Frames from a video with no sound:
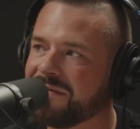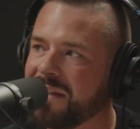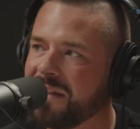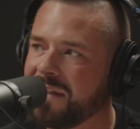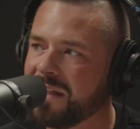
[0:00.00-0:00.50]

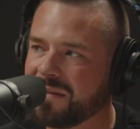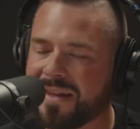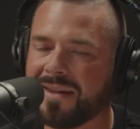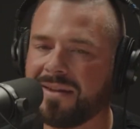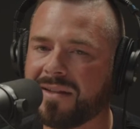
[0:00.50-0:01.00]
Yep. And so I
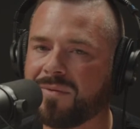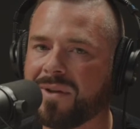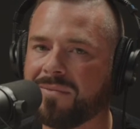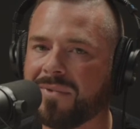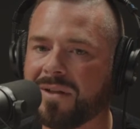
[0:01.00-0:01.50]
think that's what it
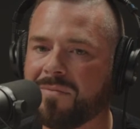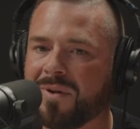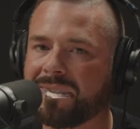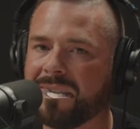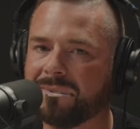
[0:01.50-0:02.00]
really
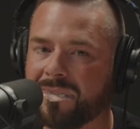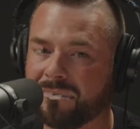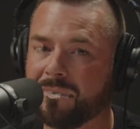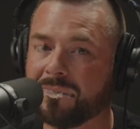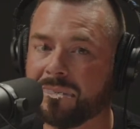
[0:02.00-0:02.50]
boils down to.
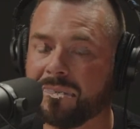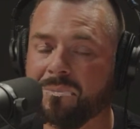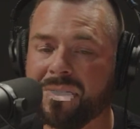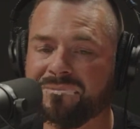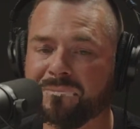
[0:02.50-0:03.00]
That's what I took
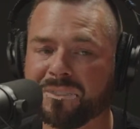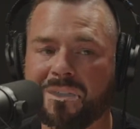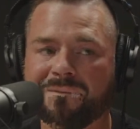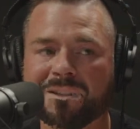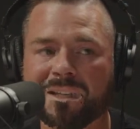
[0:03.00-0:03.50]
away from this
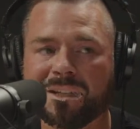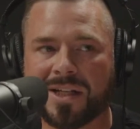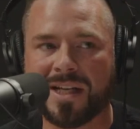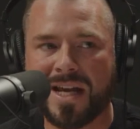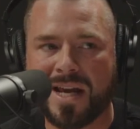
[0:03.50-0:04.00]

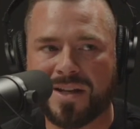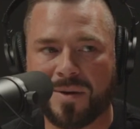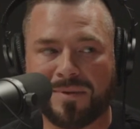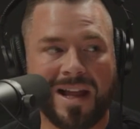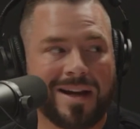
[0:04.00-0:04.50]
conversation. So
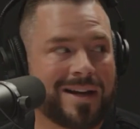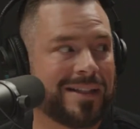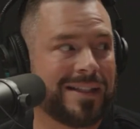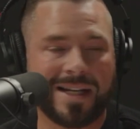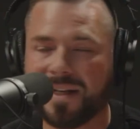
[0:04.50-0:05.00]
I'm glad I could
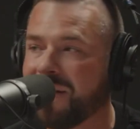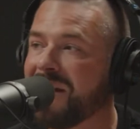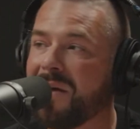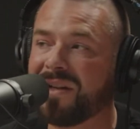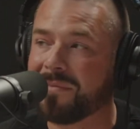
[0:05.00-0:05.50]
set it up.
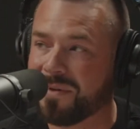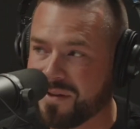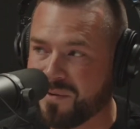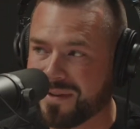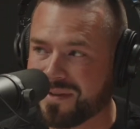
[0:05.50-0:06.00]
Now I'm going to put
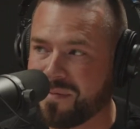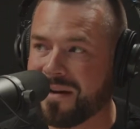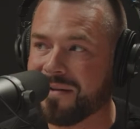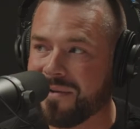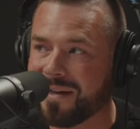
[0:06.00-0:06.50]
you on the spot.
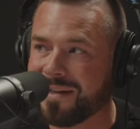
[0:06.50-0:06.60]
Are you ready?